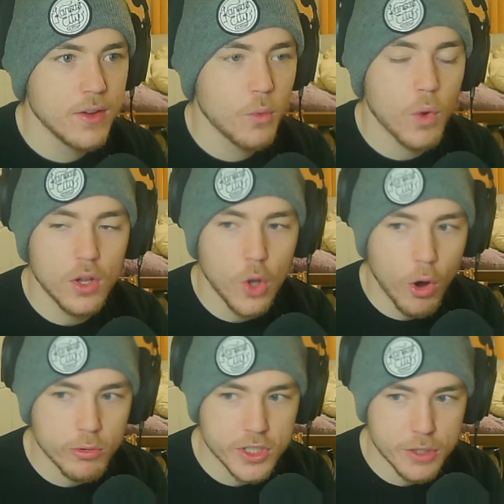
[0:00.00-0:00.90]
while
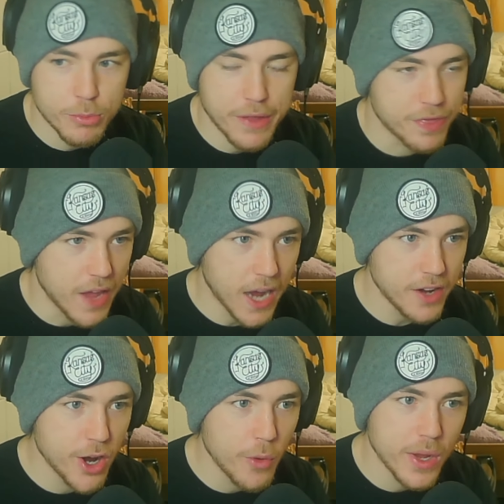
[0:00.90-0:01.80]
holding your breath, not
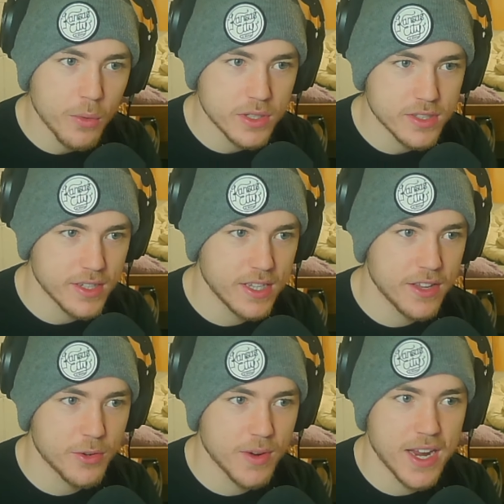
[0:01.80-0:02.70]
knowing what's on the
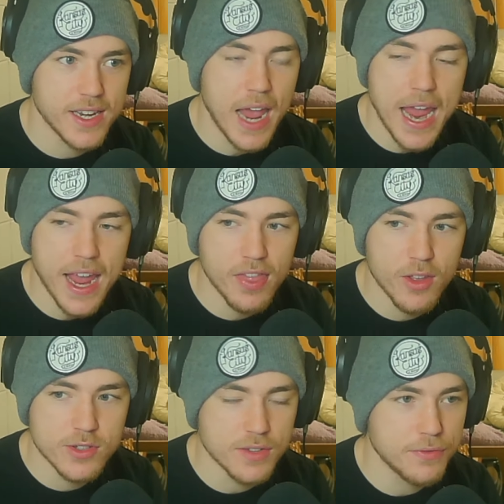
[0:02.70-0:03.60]
other end, and
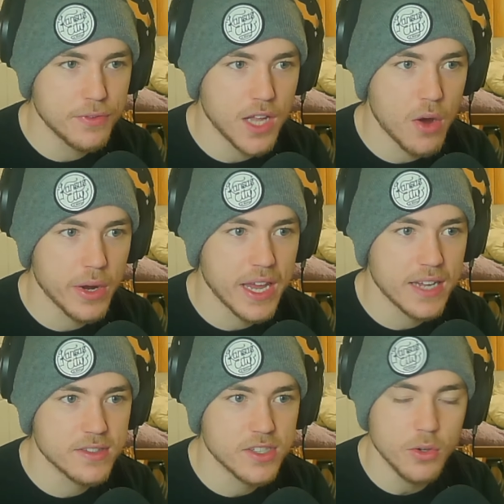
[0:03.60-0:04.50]
there's a flow
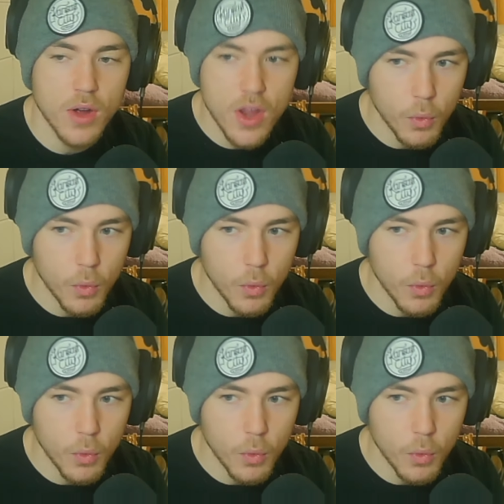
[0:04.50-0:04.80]
against you.